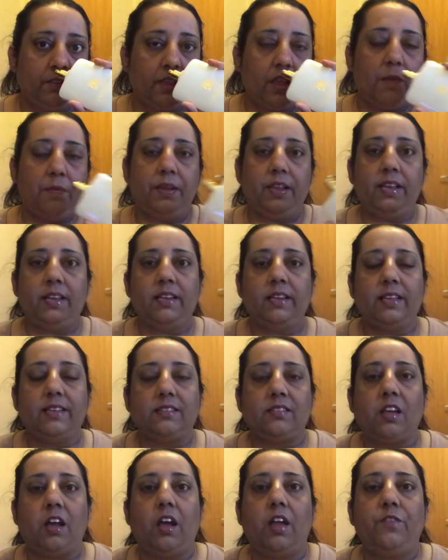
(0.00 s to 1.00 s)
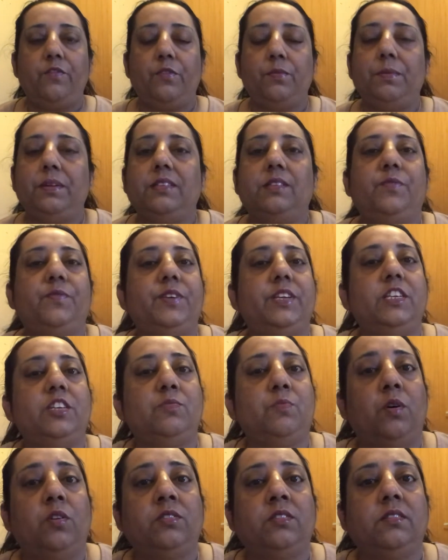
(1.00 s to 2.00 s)
I mean, it's hard for me to finish
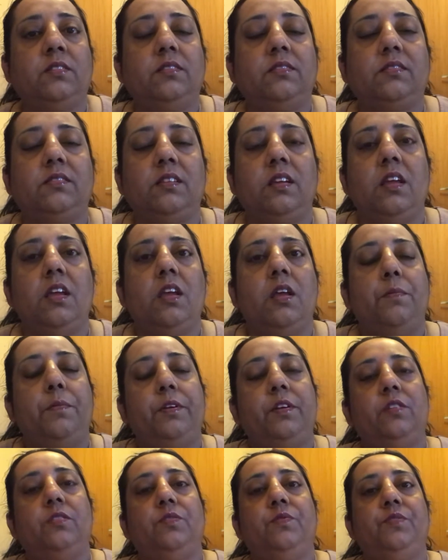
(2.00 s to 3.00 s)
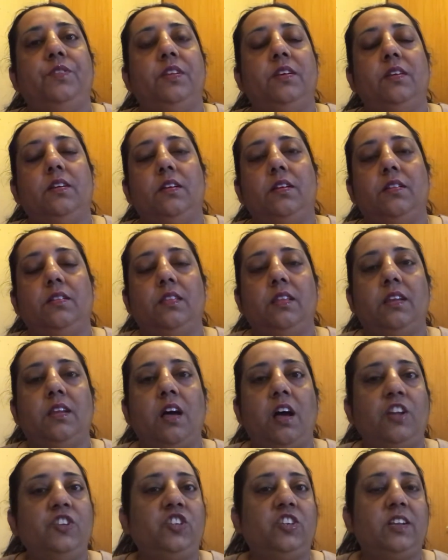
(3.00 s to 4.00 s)
bottles because of the
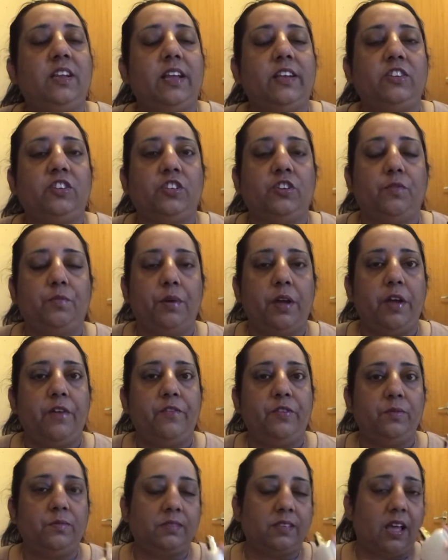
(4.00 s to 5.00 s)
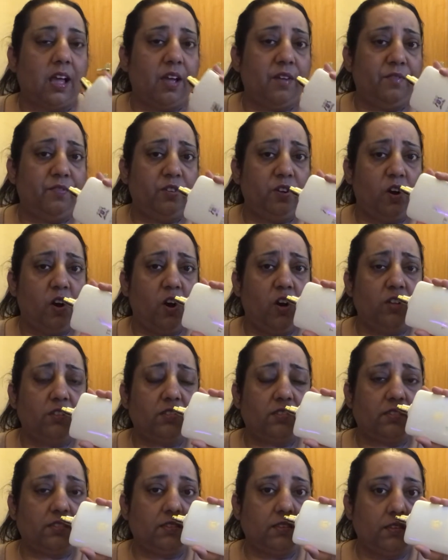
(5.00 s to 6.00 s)
large collection of perfumes that I've
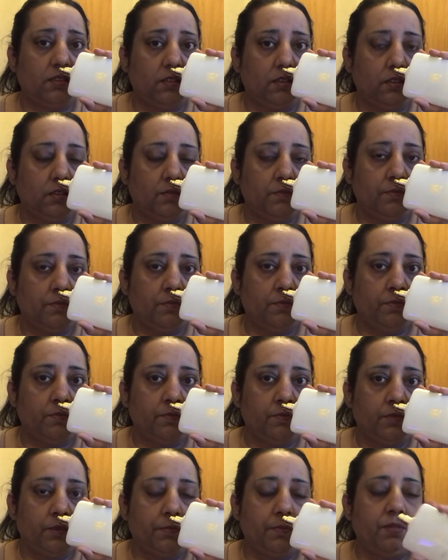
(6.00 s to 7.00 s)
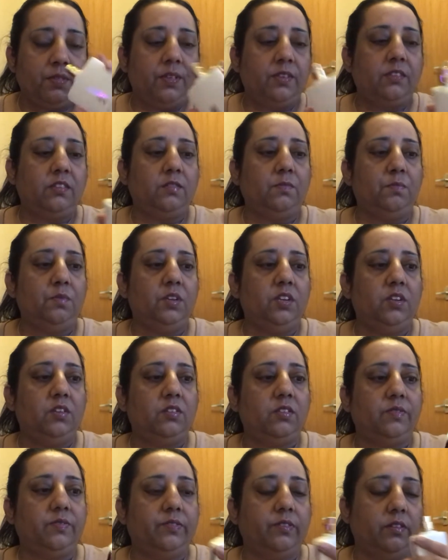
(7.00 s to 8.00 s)
got. But this is
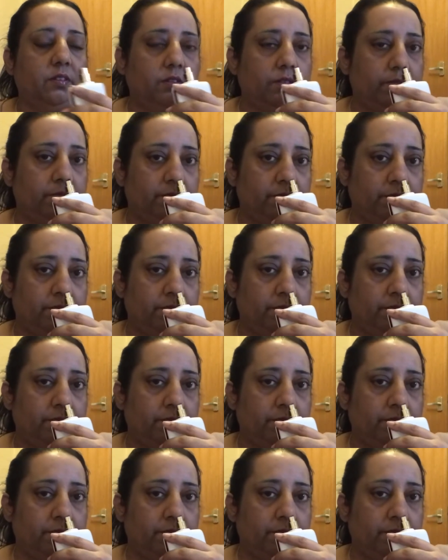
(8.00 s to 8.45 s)
beautiful.